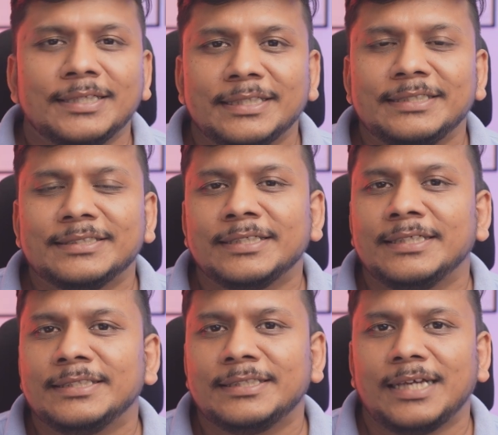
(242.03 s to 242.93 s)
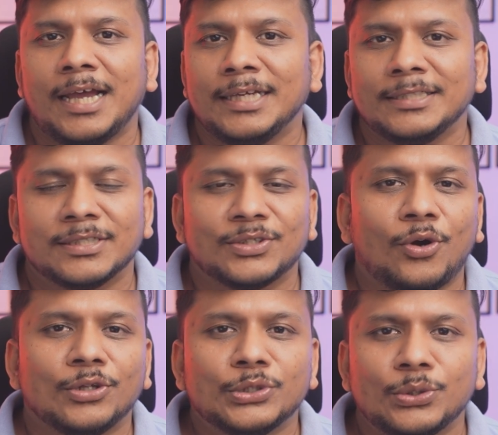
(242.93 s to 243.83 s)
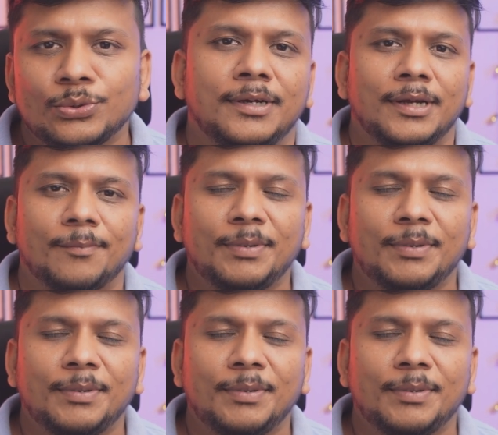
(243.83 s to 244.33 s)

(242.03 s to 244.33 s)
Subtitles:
reason is I just gone through the